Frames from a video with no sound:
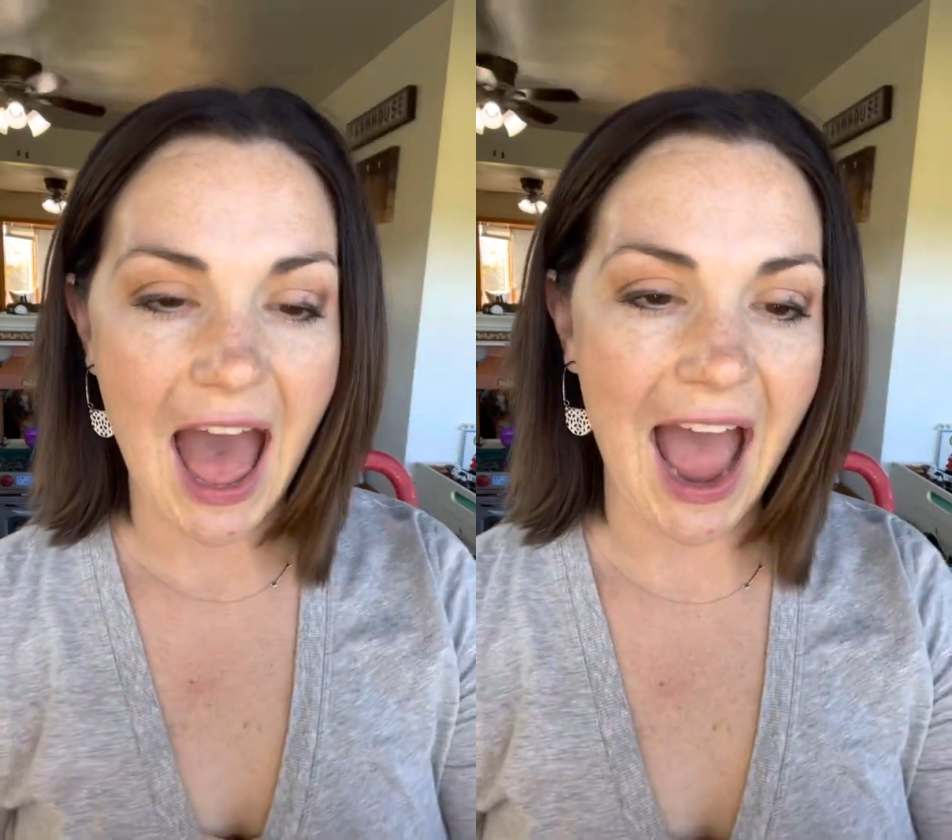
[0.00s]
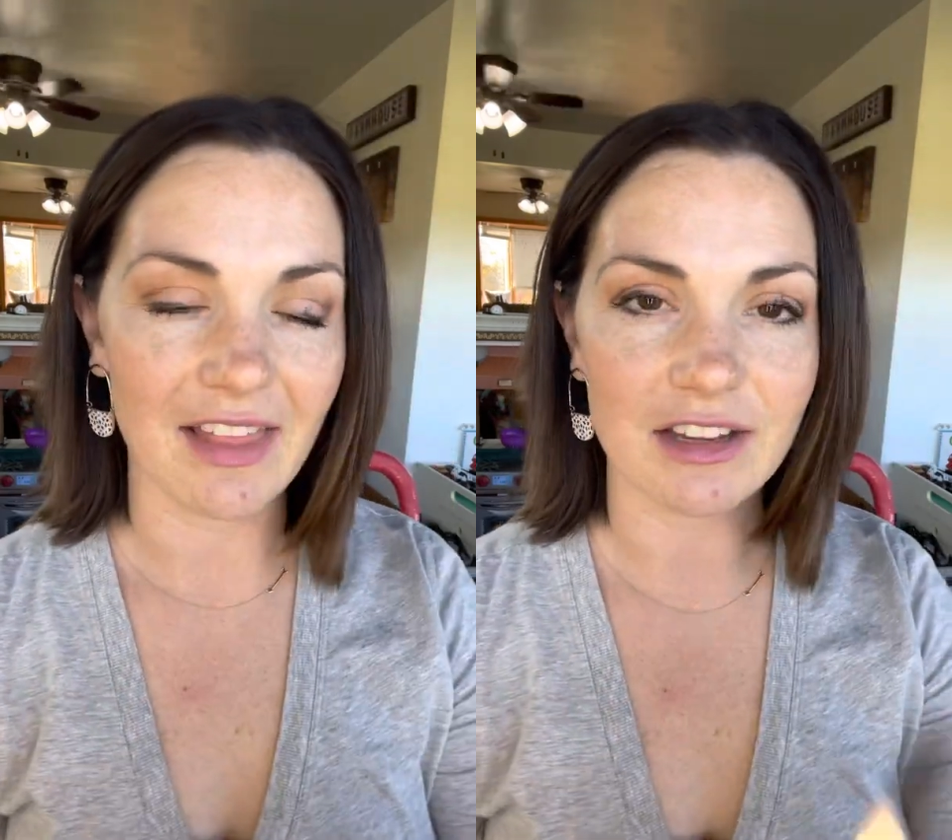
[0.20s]

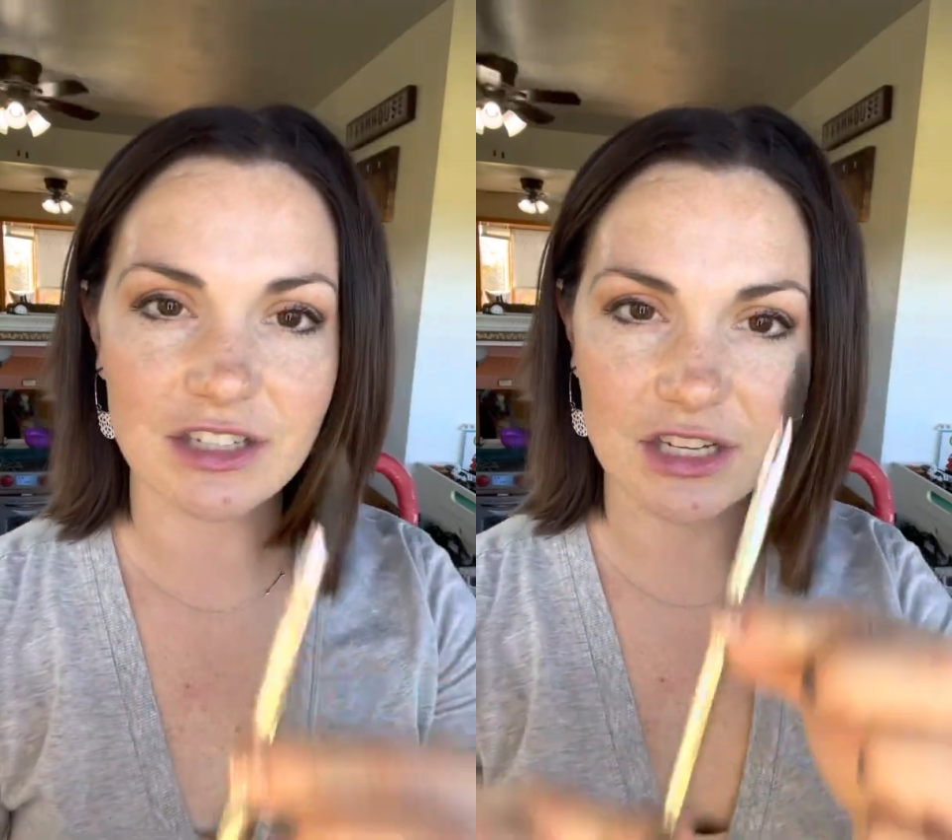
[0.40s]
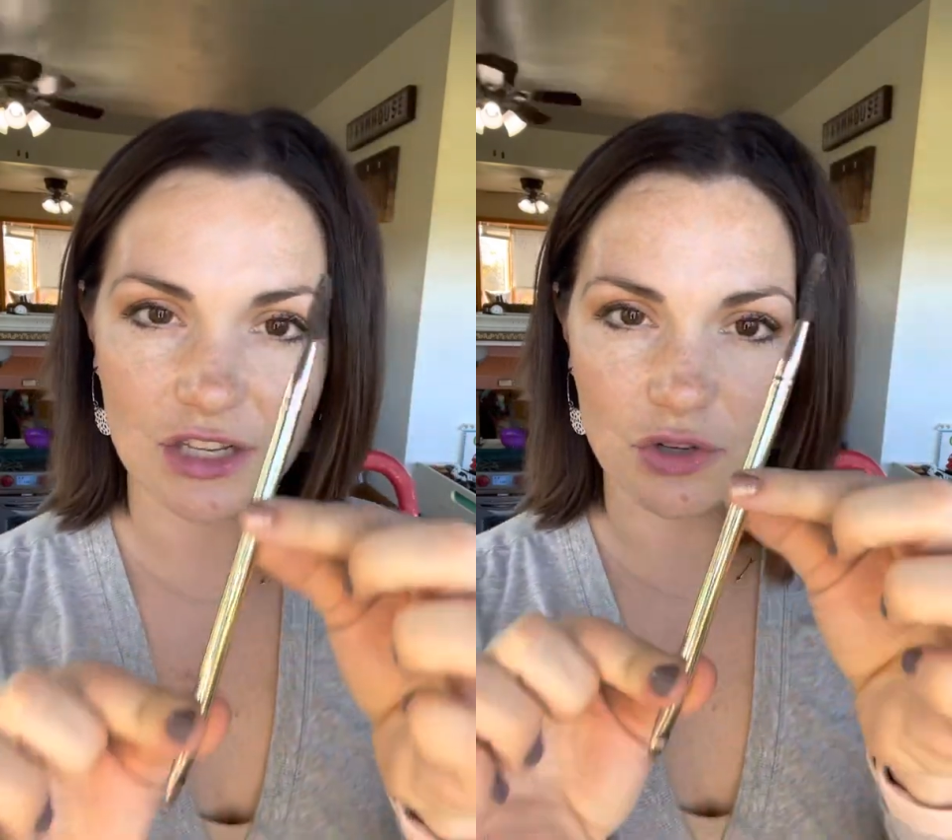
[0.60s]
I like
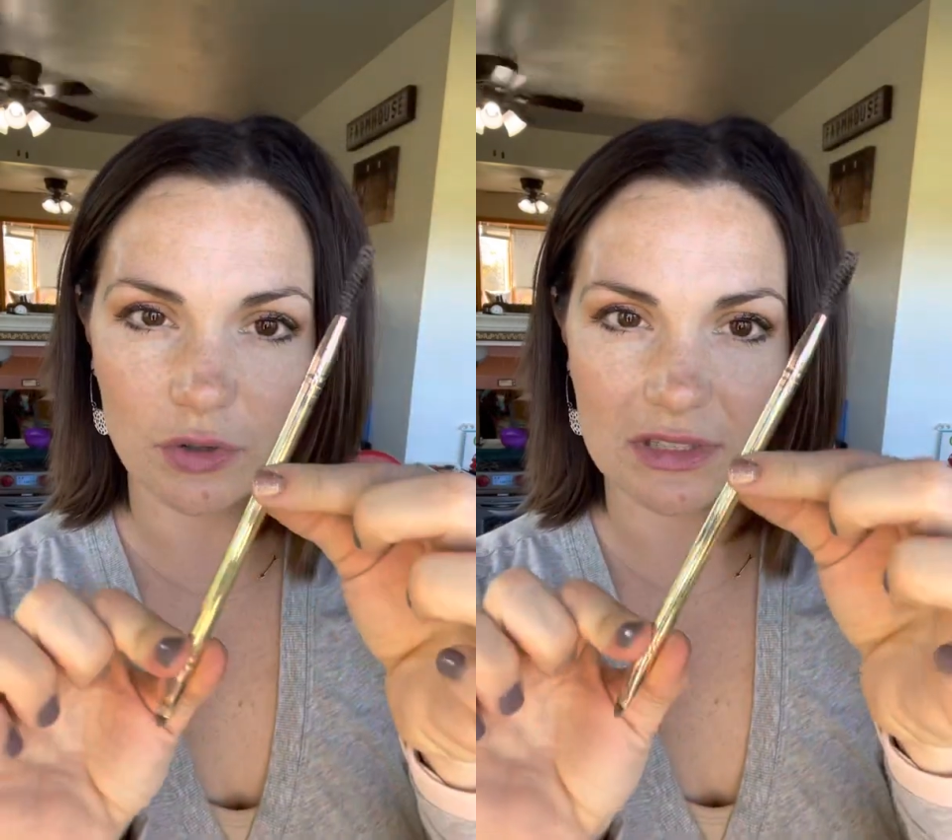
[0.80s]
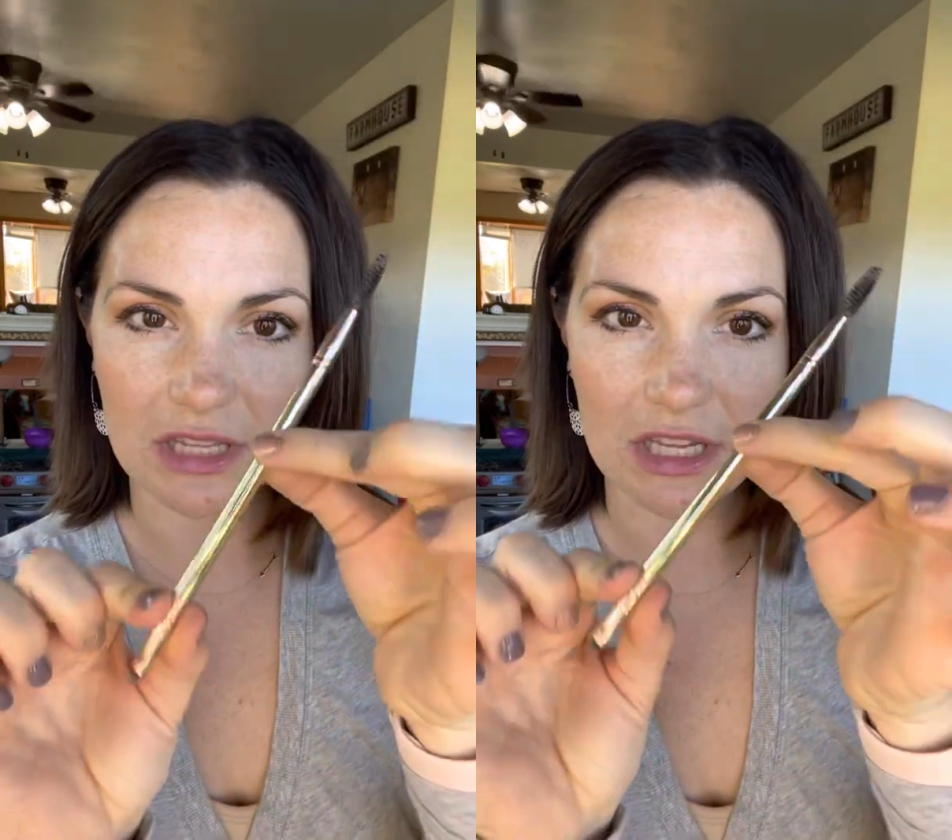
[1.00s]
to
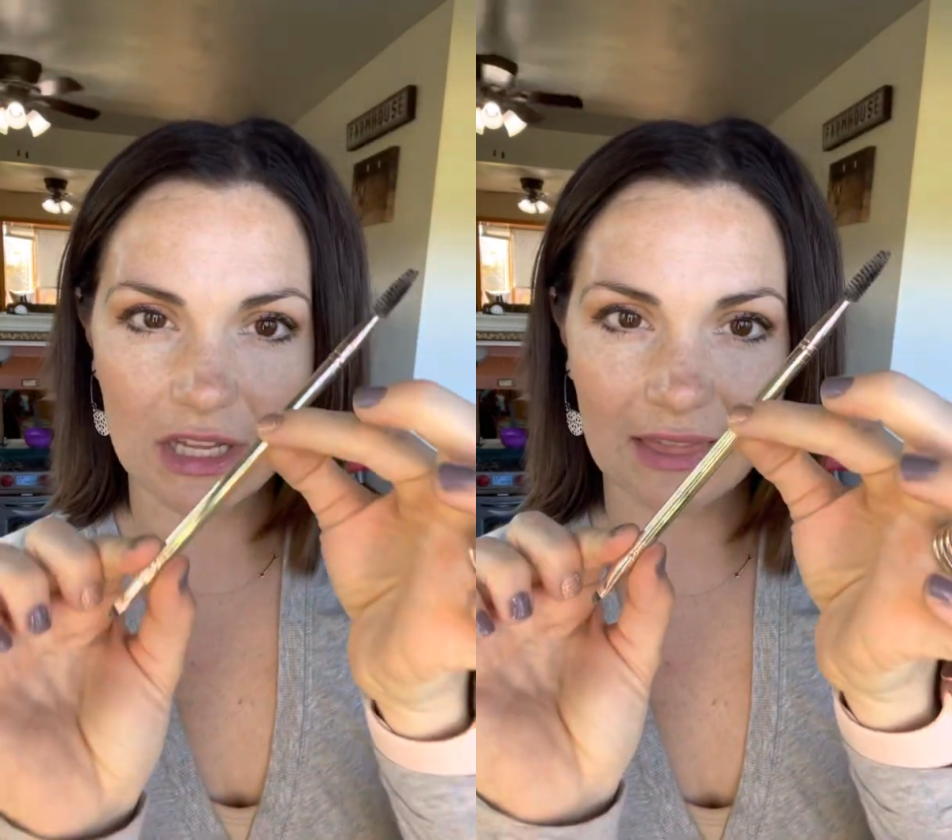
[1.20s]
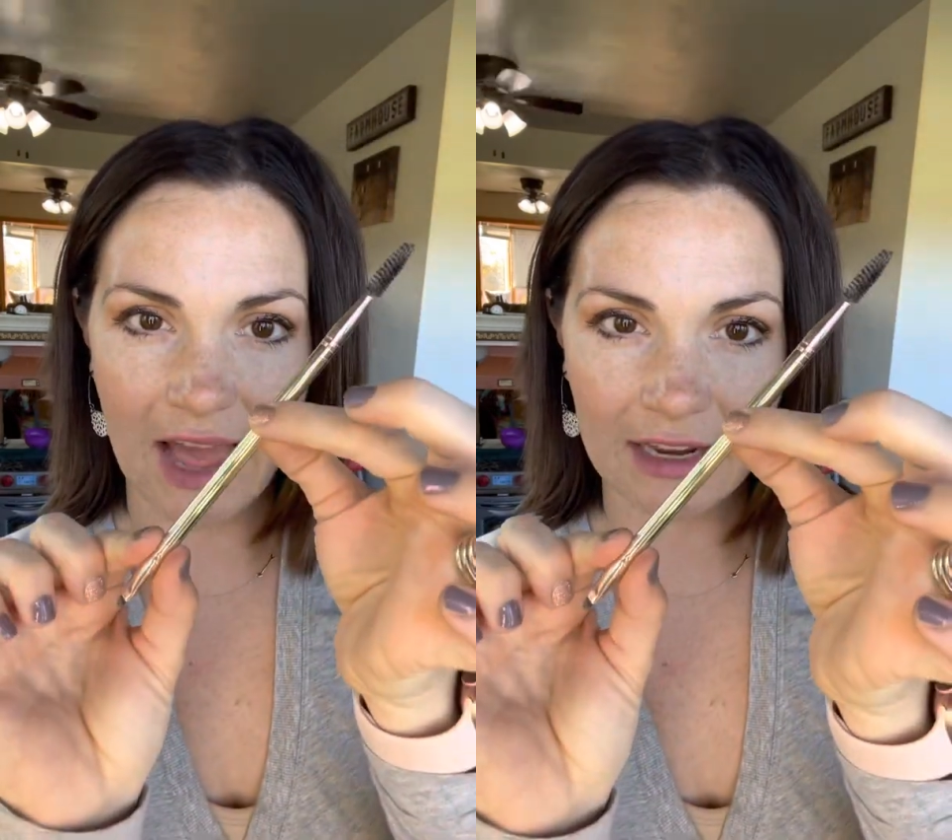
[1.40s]
use
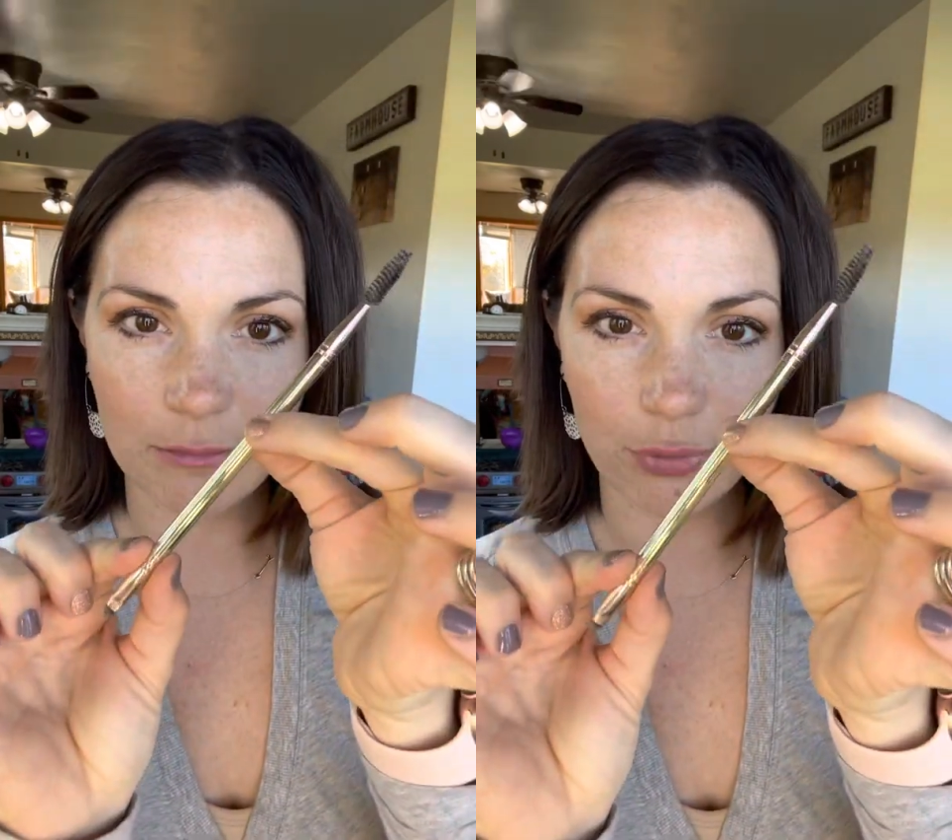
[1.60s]
the line